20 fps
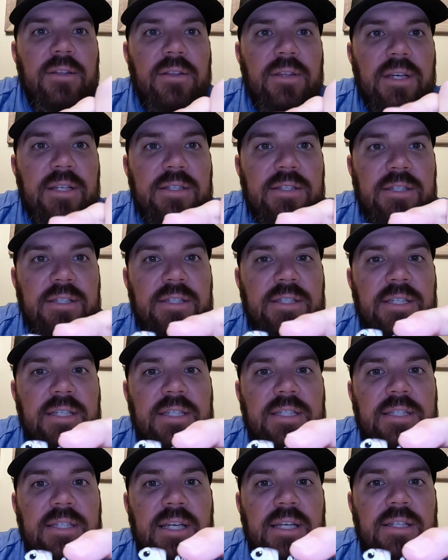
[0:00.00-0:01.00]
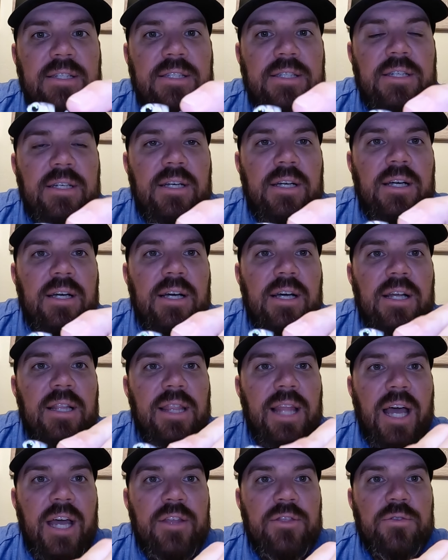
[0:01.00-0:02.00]
That's the Six Sense uh,
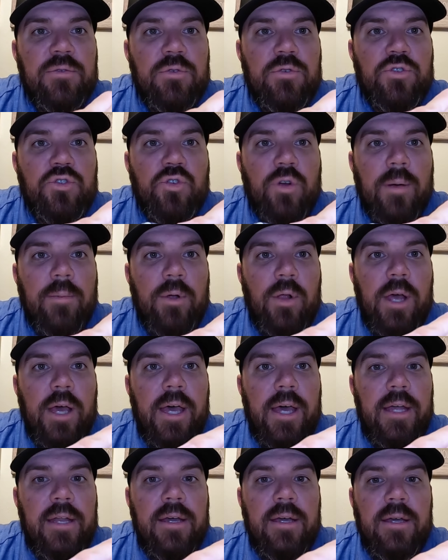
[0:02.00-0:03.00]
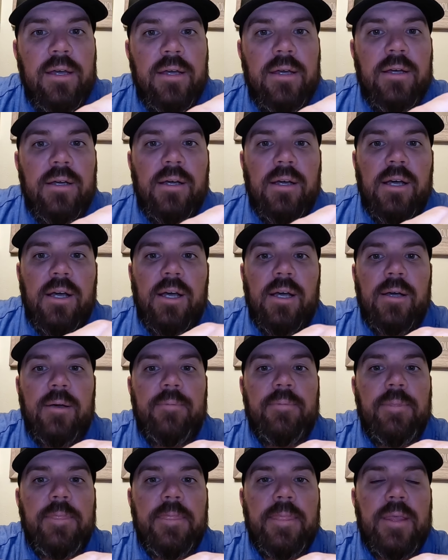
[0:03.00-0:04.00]
line through treble head.
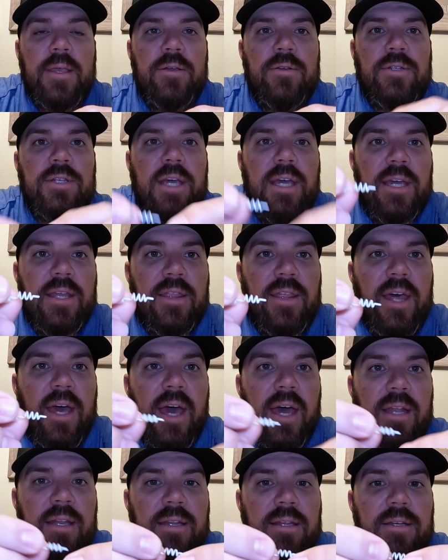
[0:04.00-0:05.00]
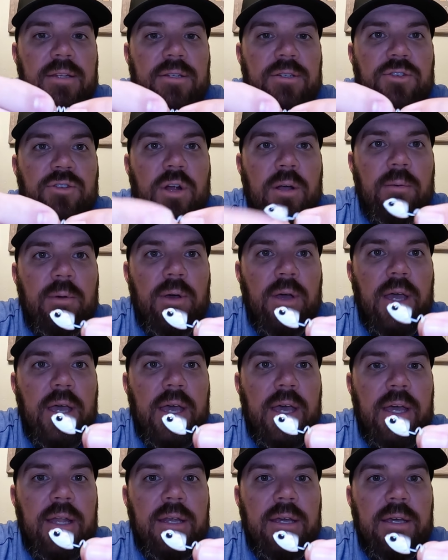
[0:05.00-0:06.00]
Um, you take that treble
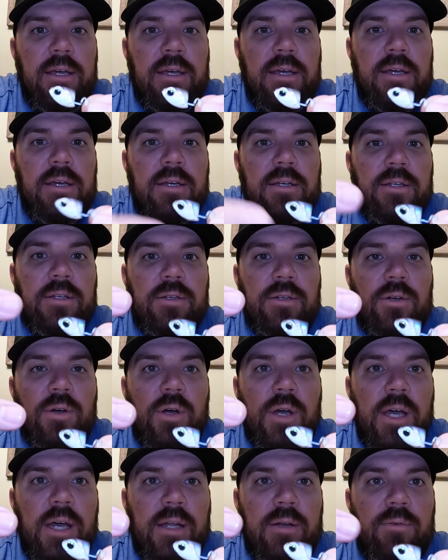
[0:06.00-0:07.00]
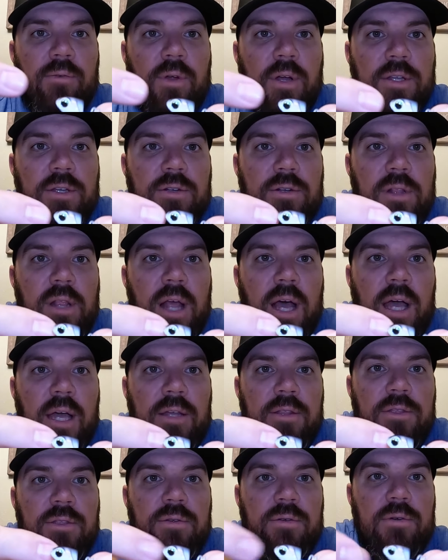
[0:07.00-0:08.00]
head, you go ahead and run your
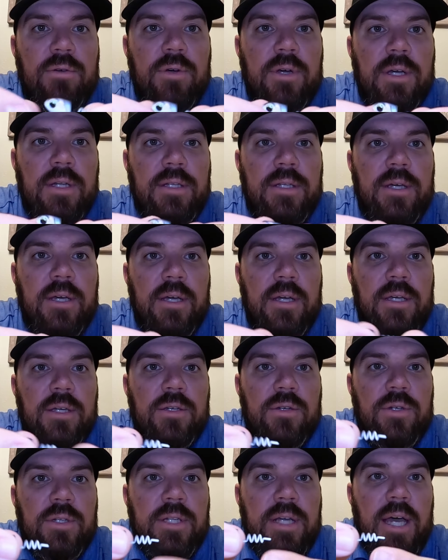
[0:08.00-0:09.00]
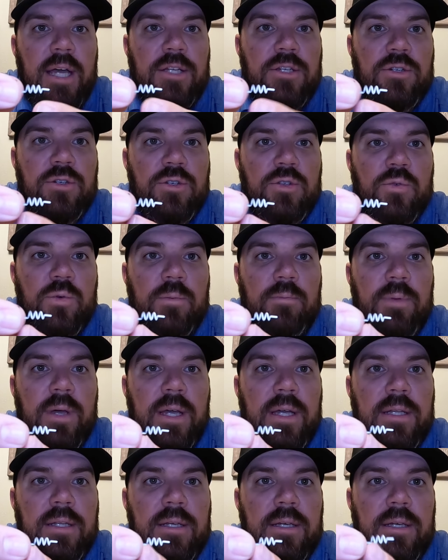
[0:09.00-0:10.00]
line through it. You attach your swim
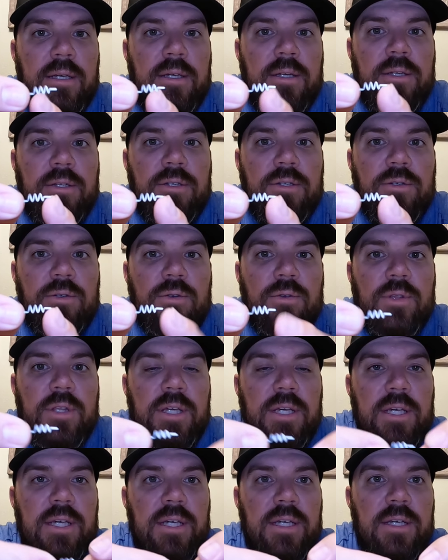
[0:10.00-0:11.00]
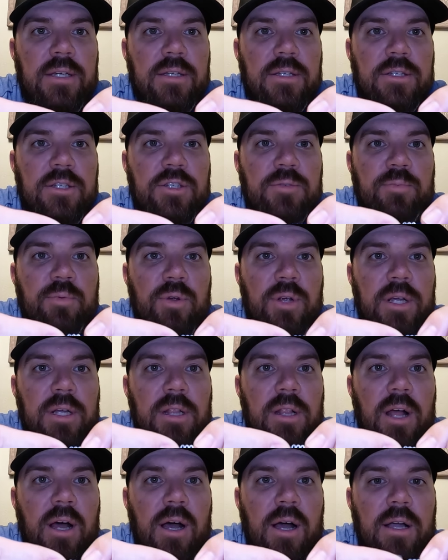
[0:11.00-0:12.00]
bait to the spring
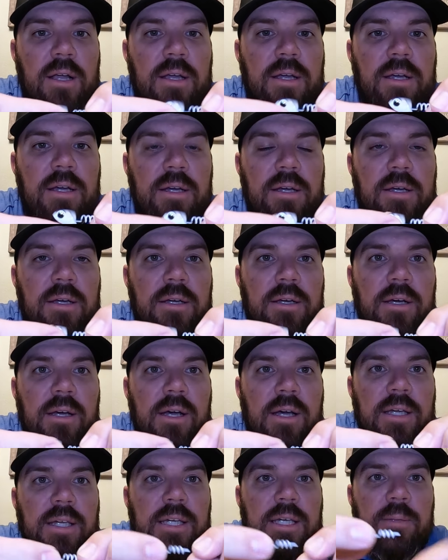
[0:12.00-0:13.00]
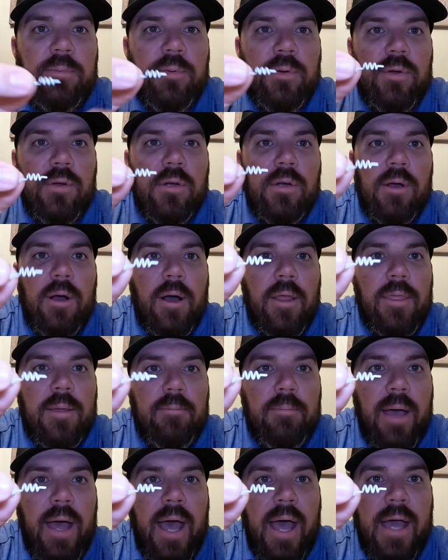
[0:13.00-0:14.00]
lock uh, keeper on the
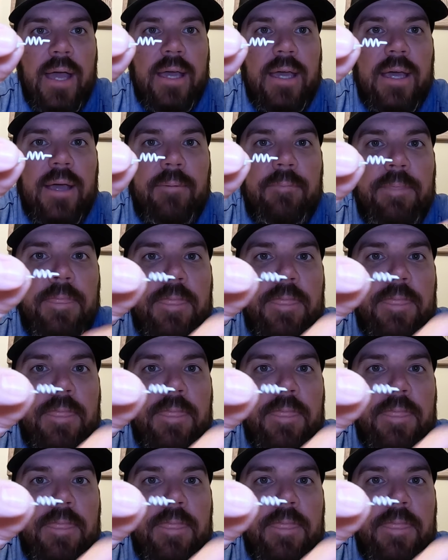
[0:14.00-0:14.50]
back